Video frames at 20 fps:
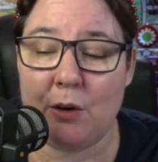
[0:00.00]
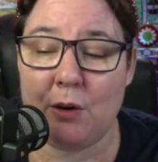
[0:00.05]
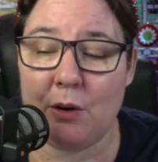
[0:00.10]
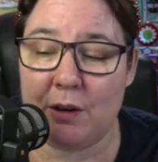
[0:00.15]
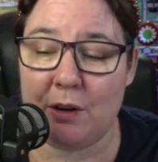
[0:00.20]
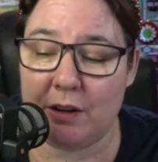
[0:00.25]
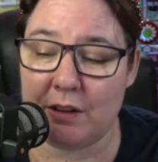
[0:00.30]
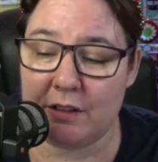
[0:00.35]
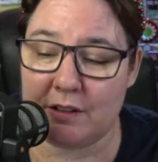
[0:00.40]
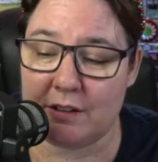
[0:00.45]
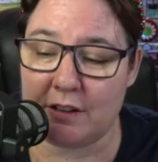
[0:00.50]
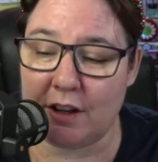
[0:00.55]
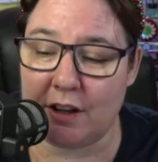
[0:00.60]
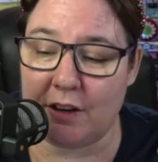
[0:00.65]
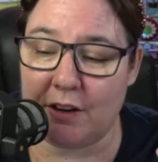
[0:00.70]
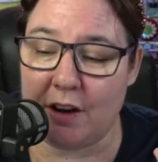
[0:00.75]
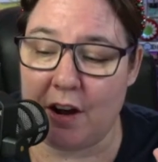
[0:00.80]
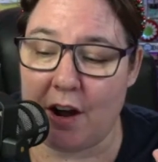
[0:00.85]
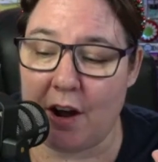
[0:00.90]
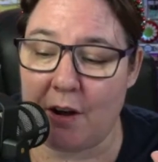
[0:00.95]
So
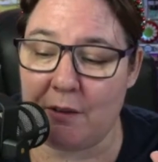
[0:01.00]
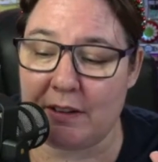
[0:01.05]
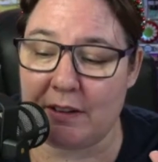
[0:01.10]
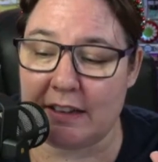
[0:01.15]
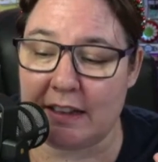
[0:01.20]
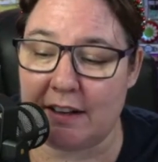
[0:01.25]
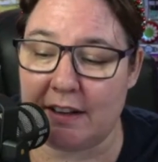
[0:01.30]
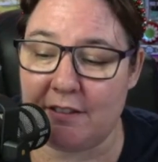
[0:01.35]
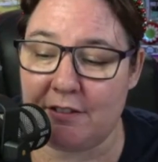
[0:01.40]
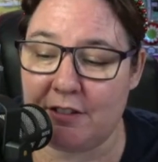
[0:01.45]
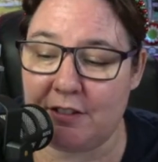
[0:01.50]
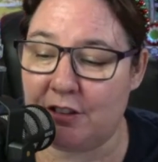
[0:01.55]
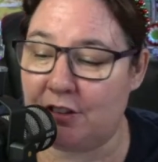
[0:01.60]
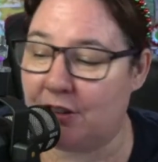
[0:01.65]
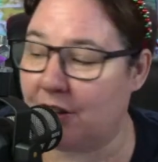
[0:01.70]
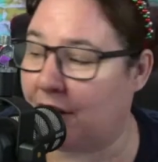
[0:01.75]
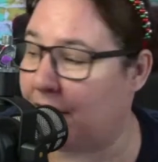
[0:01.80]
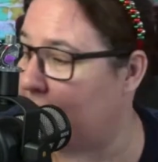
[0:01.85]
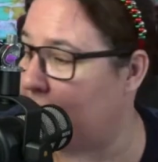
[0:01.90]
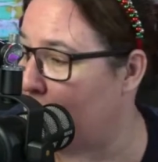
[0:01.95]
I would love to show
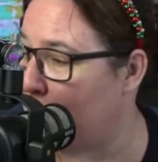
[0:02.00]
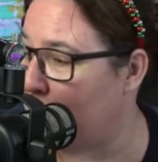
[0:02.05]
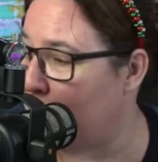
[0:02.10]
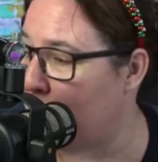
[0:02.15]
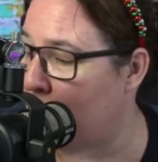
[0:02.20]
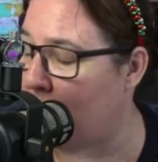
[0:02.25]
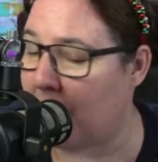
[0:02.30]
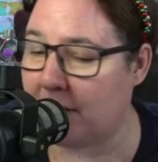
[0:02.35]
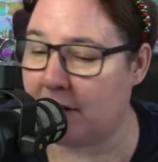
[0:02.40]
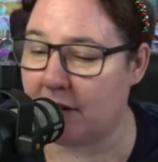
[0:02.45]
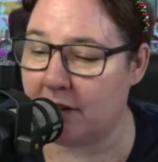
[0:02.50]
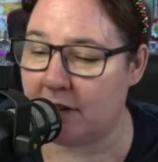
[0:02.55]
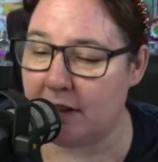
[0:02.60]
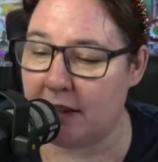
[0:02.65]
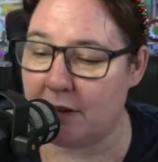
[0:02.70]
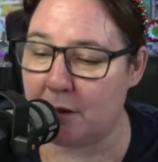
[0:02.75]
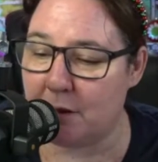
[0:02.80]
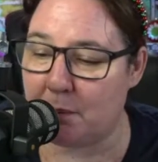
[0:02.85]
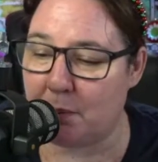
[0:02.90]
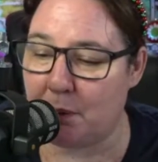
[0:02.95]
you that, but I just need
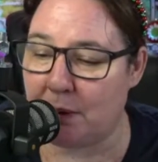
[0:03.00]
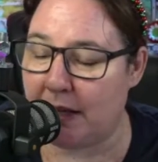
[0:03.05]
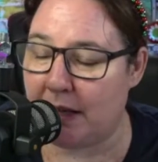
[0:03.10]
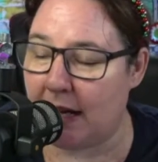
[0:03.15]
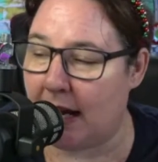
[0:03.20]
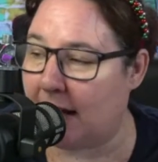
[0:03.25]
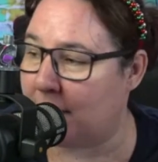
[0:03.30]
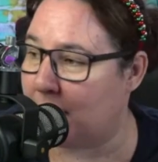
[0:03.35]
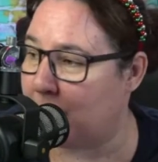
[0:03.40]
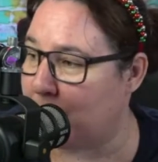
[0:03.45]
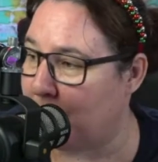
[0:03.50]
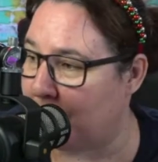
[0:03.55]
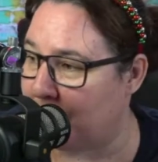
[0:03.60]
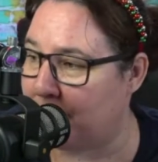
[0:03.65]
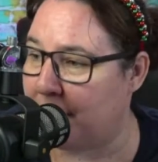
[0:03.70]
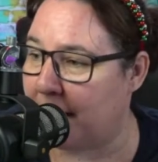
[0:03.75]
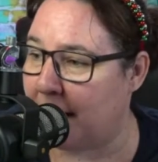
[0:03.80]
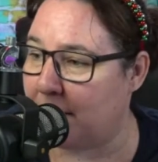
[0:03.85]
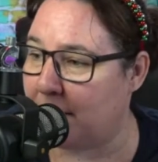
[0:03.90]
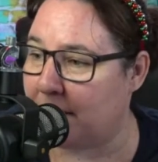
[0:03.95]
to point out to my
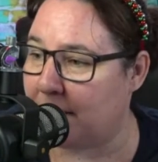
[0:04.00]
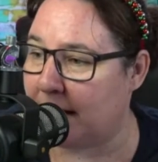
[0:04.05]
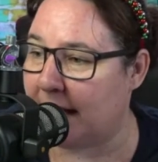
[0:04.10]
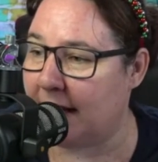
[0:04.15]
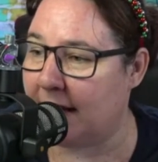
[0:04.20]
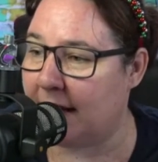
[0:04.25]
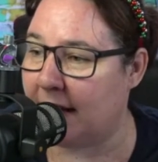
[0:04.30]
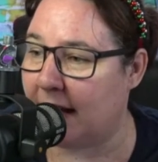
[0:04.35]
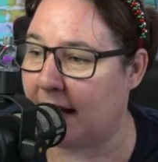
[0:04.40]
family that